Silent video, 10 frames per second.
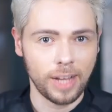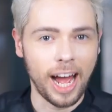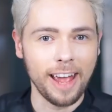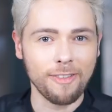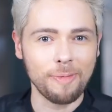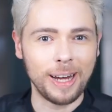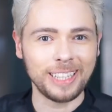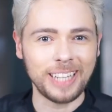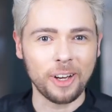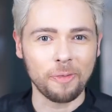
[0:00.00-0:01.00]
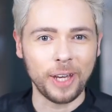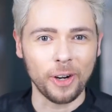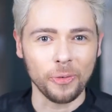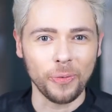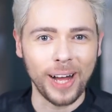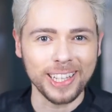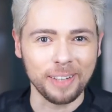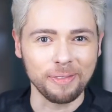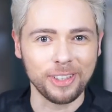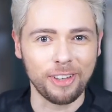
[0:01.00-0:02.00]
Hi everybody, Jacob here.
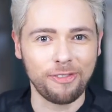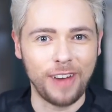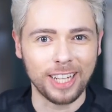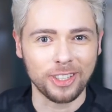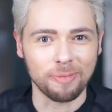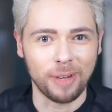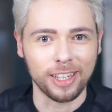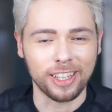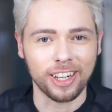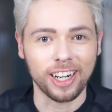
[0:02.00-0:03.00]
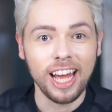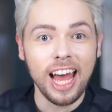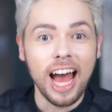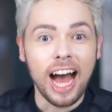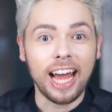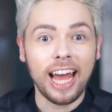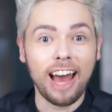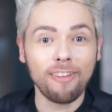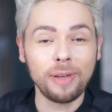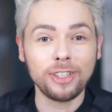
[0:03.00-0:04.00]
Welcome to the Fashion Bunker. I
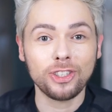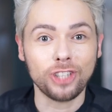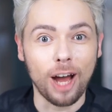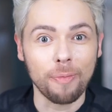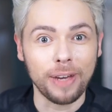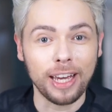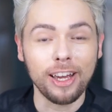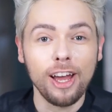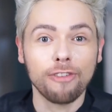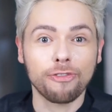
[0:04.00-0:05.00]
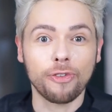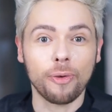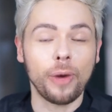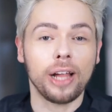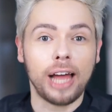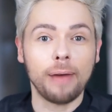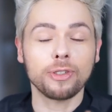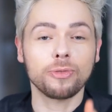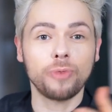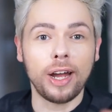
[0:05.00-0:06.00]
have been shopping, for, well, I
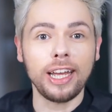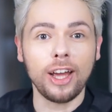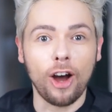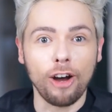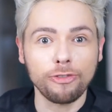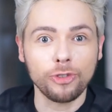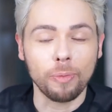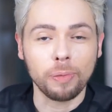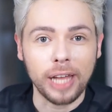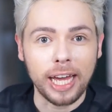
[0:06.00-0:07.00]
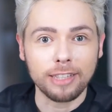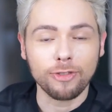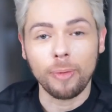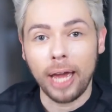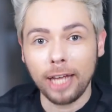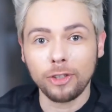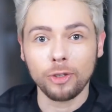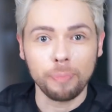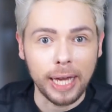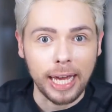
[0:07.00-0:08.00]
was running off to a place from A to
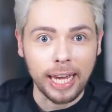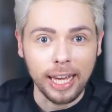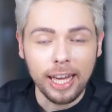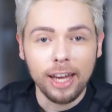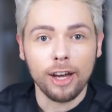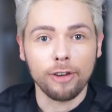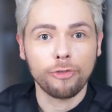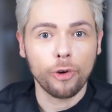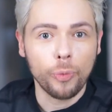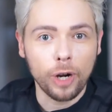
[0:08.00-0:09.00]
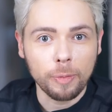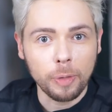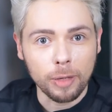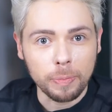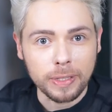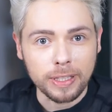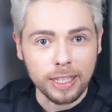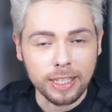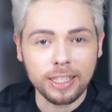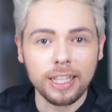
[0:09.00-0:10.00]
B uh, for work
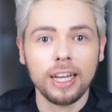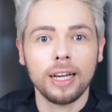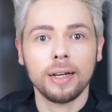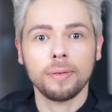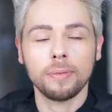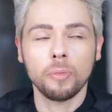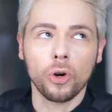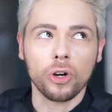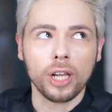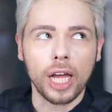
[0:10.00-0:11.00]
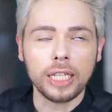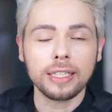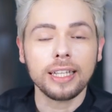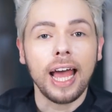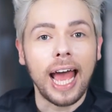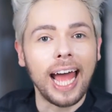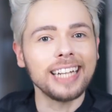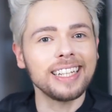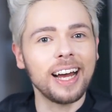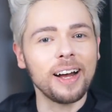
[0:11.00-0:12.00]
purposes, more or less,
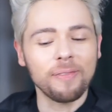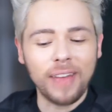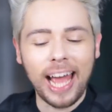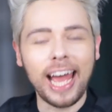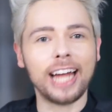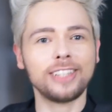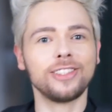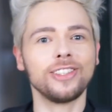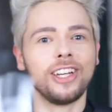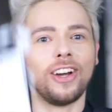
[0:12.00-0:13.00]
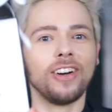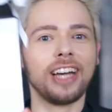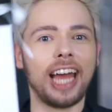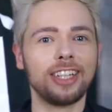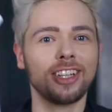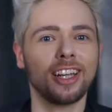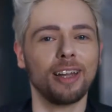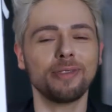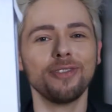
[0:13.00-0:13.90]
and um, I had to, you know, catch a glimpse